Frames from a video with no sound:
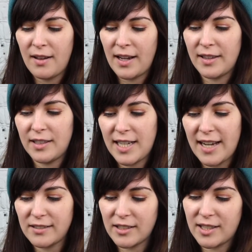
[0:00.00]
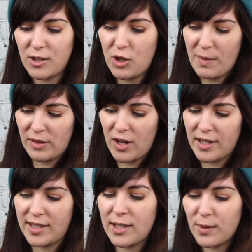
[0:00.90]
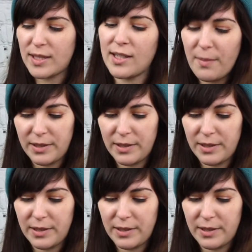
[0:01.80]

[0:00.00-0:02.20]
and the tag looks dingy. My thought is that's why it's there,